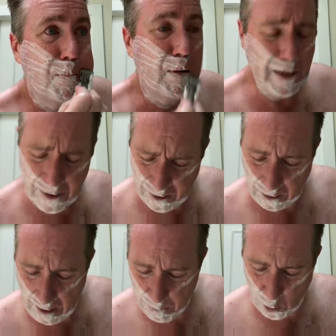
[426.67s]
You can hear a
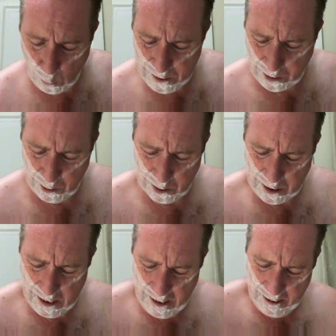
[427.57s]
lot more whispers
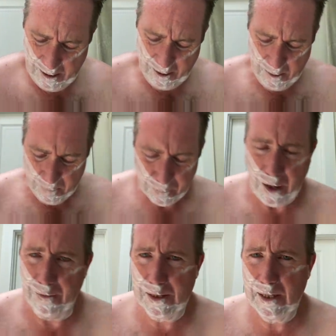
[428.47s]

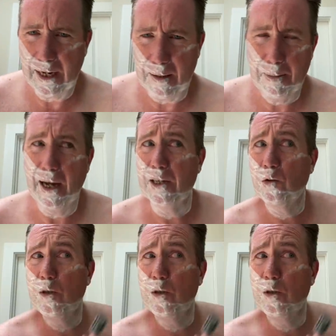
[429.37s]
on this second pass,